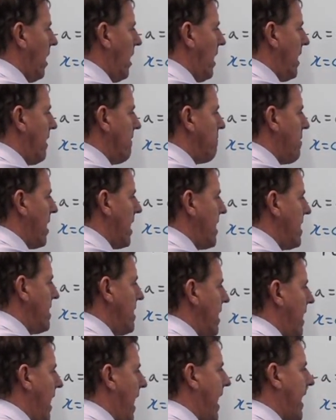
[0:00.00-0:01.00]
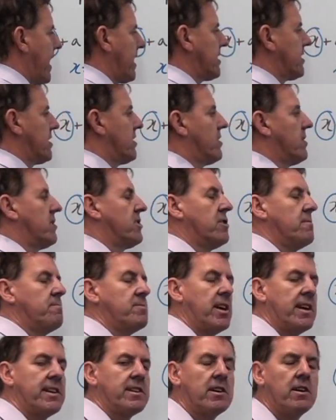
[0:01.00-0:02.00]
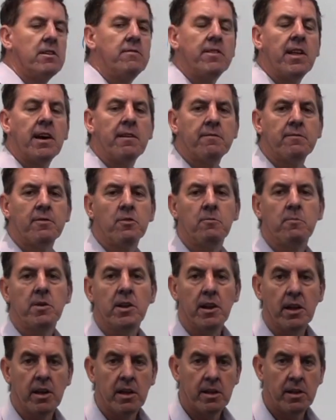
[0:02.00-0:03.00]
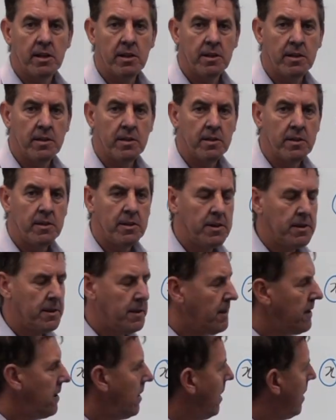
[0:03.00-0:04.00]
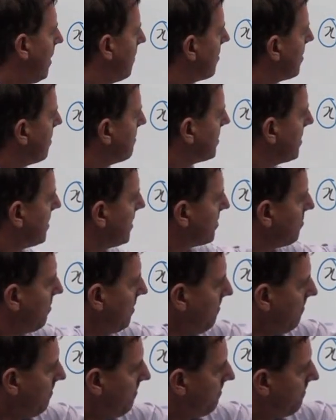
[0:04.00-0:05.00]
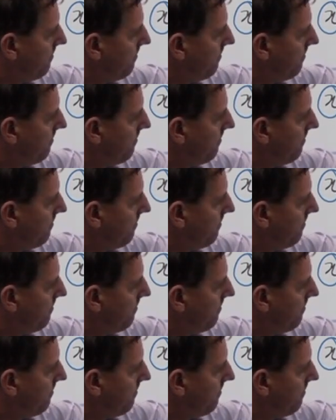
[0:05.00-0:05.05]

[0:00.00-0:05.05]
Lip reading: I have made X the subject of that formula. We go to this one.